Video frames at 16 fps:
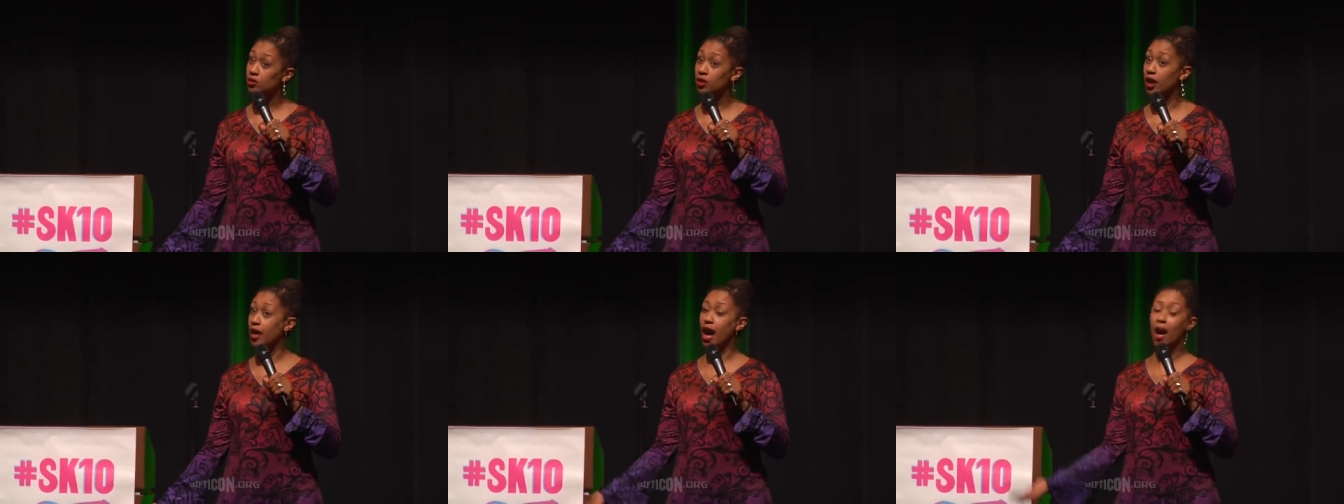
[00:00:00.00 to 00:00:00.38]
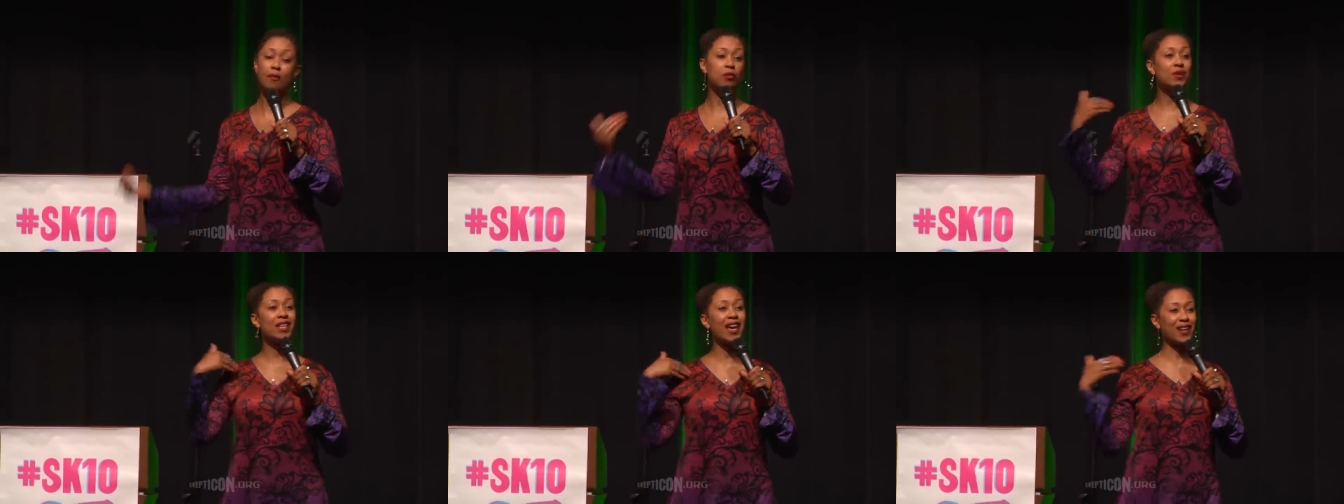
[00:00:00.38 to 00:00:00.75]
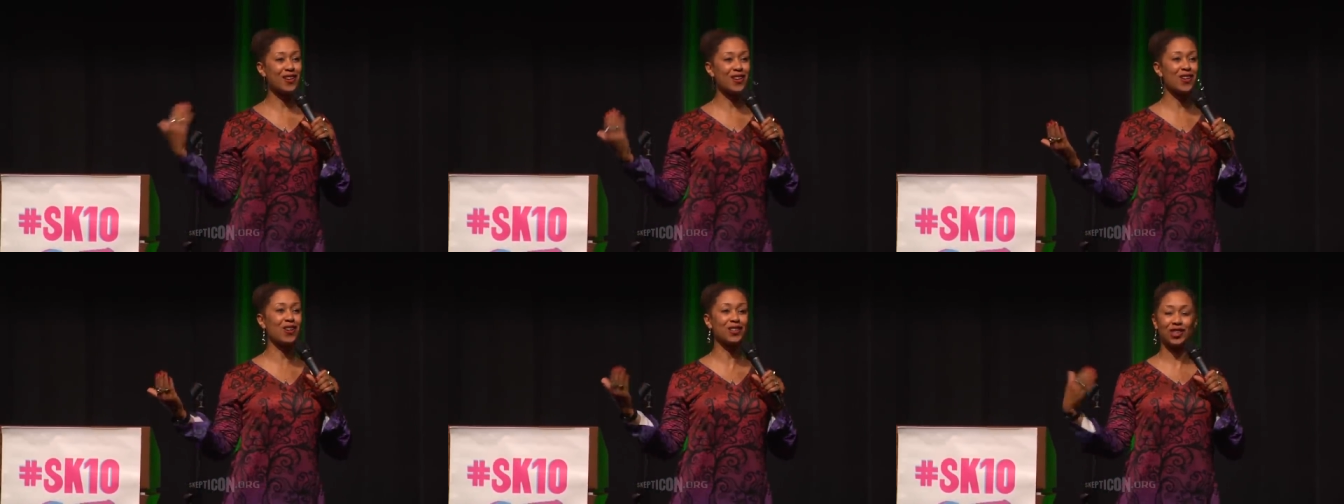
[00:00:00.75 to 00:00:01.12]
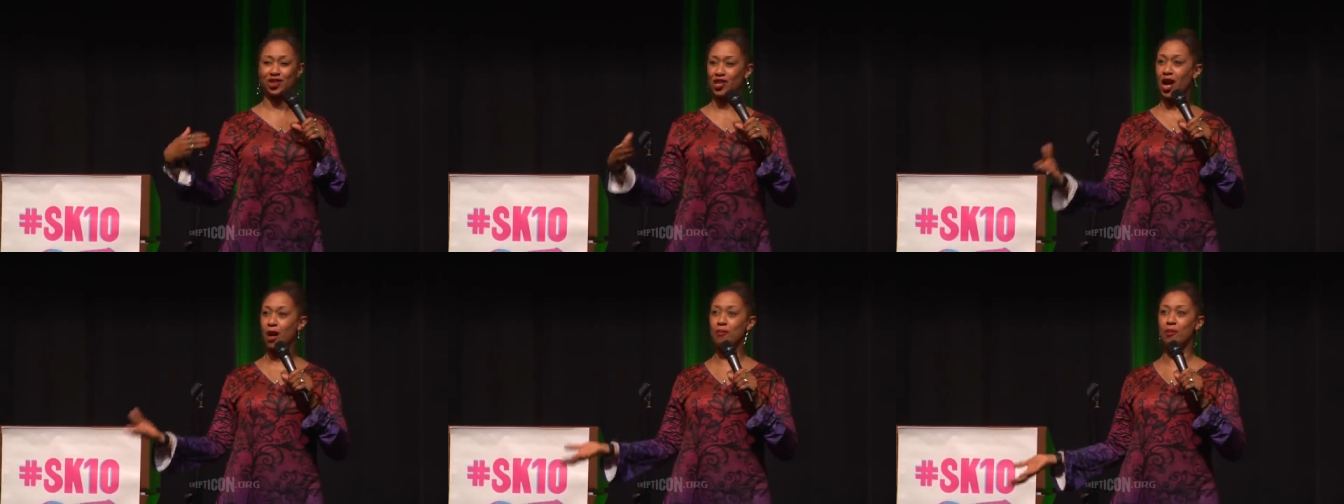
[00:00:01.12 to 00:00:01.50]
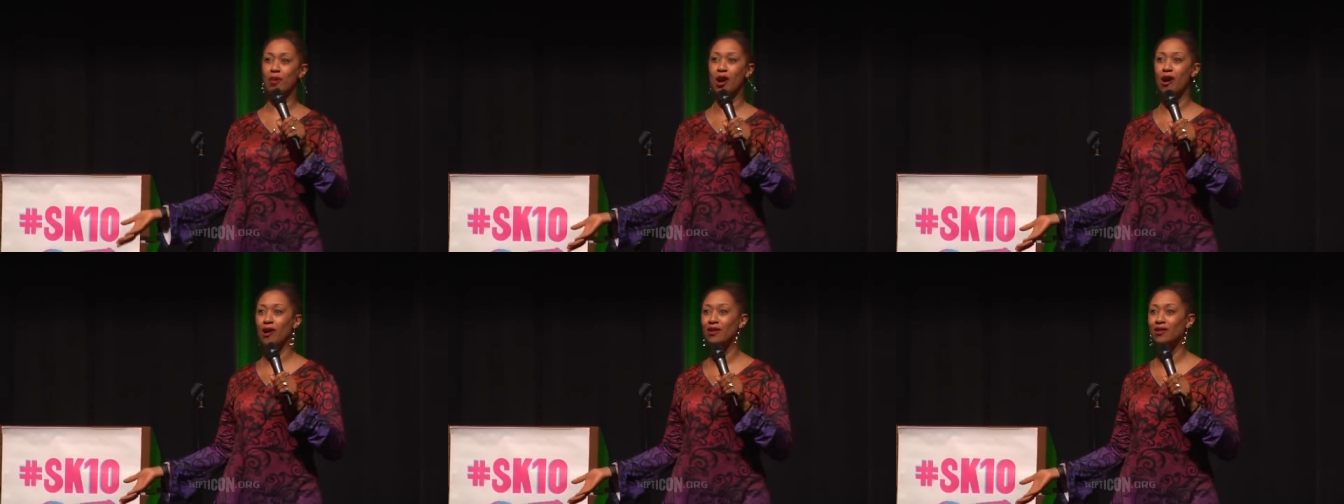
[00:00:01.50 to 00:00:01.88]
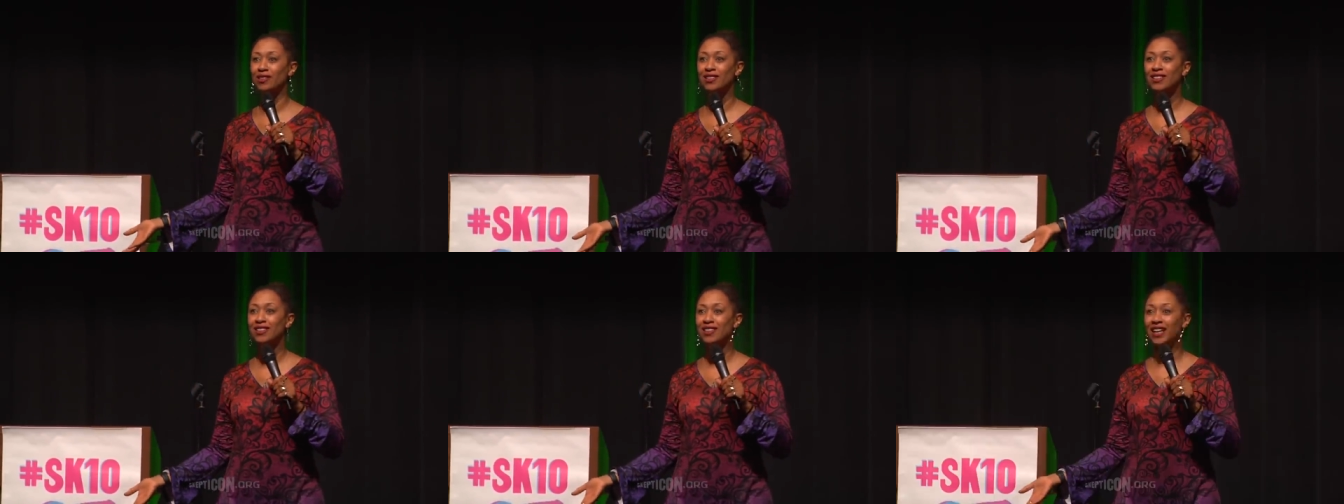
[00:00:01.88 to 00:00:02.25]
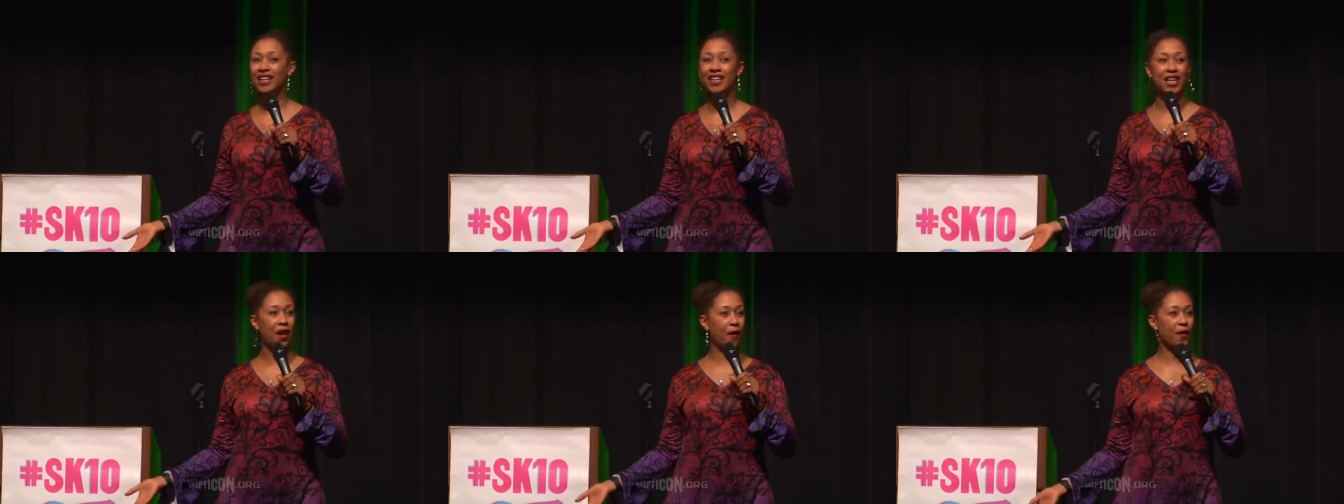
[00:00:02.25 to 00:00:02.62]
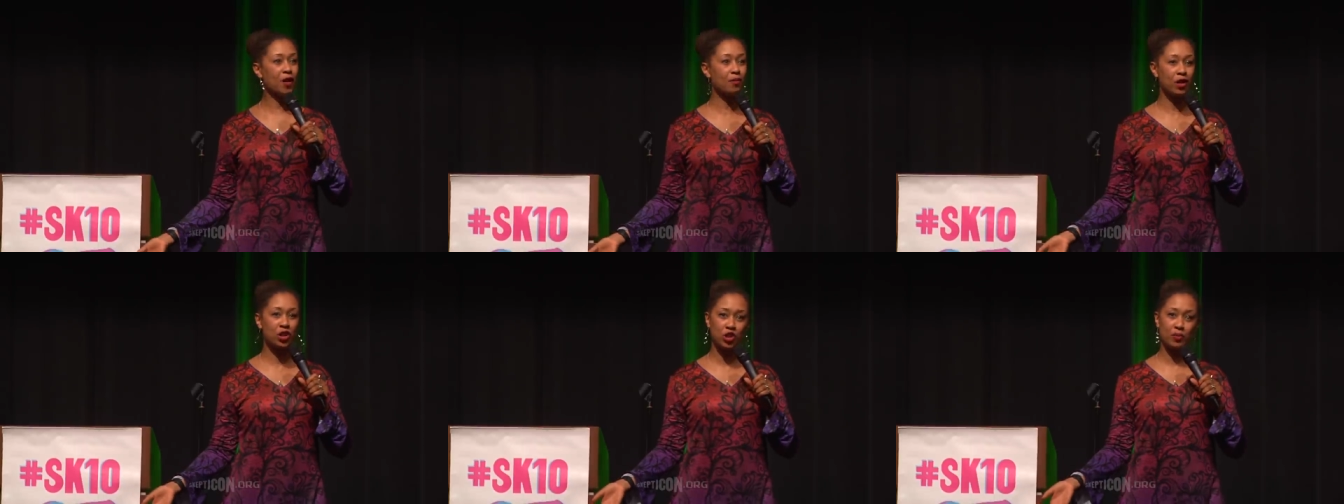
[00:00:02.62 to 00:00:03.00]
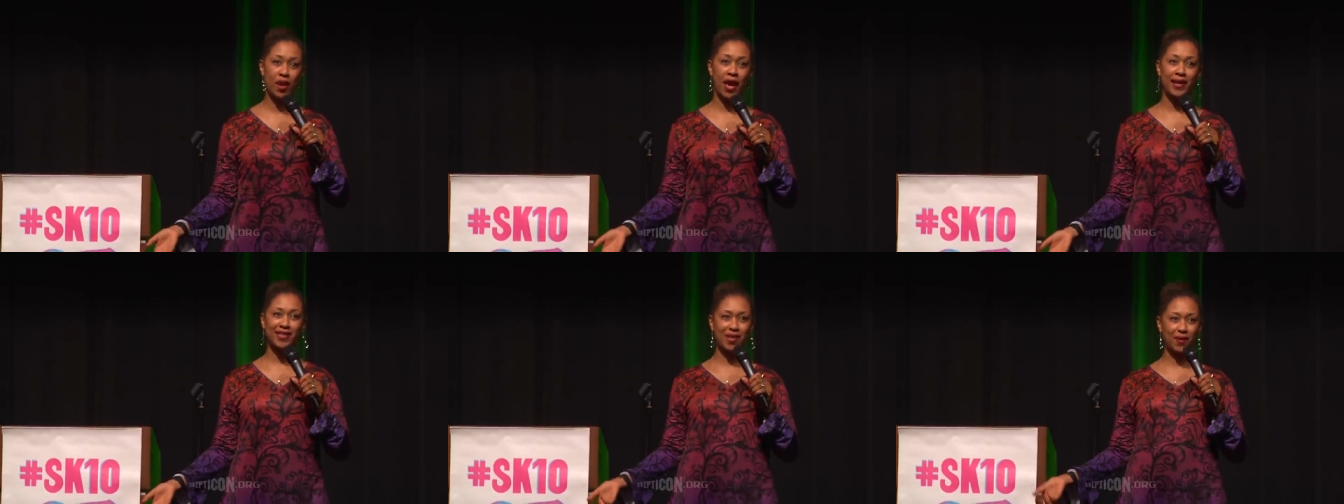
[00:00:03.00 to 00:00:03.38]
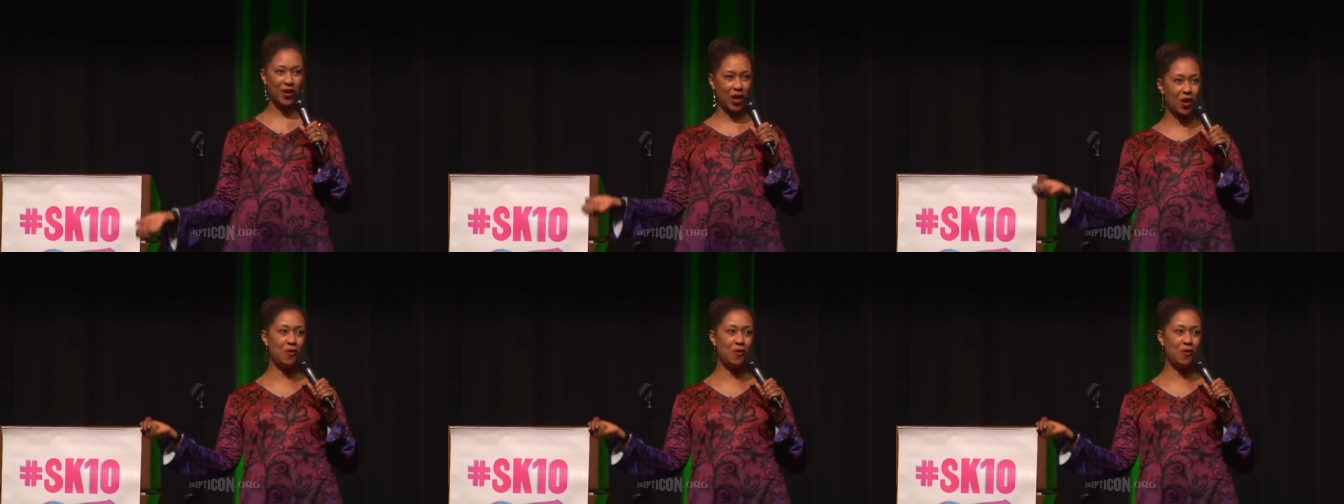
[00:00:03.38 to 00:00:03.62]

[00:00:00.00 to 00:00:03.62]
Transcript: Okay, I'm gonna be that girl at the shopping mall, like carrying a bunch of bags, going,